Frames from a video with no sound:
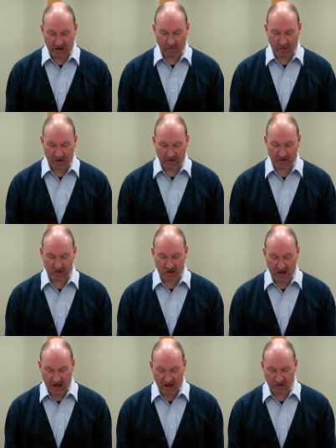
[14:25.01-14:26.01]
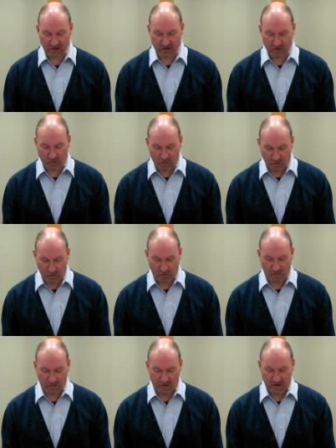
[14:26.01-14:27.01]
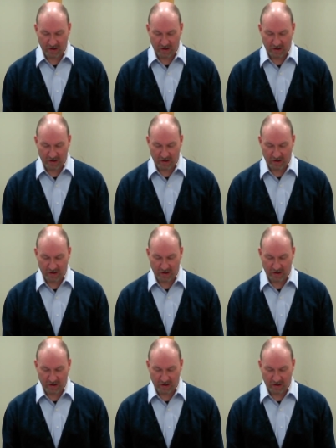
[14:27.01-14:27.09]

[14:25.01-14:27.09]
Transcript: about the child in the womb